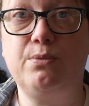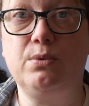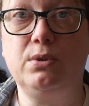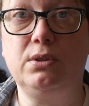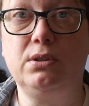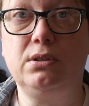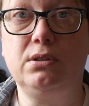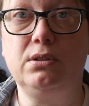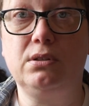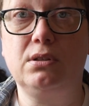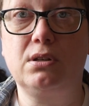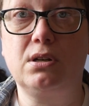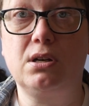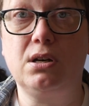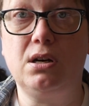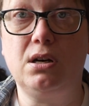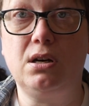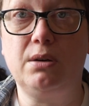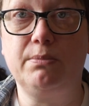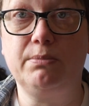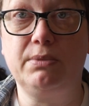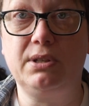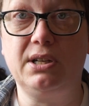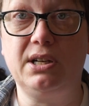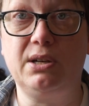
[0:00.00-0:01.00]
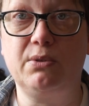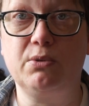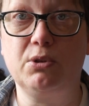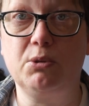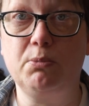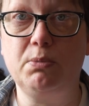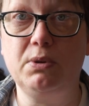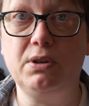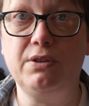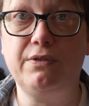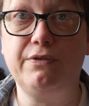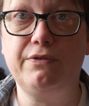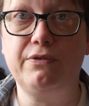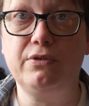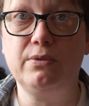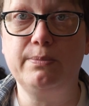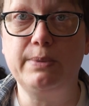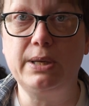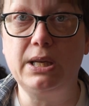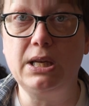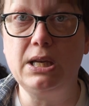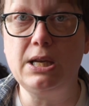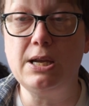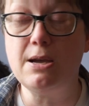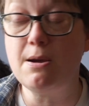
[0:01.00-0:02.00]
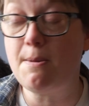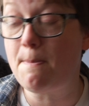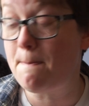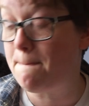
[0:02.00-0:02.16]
will calm down a bit for me.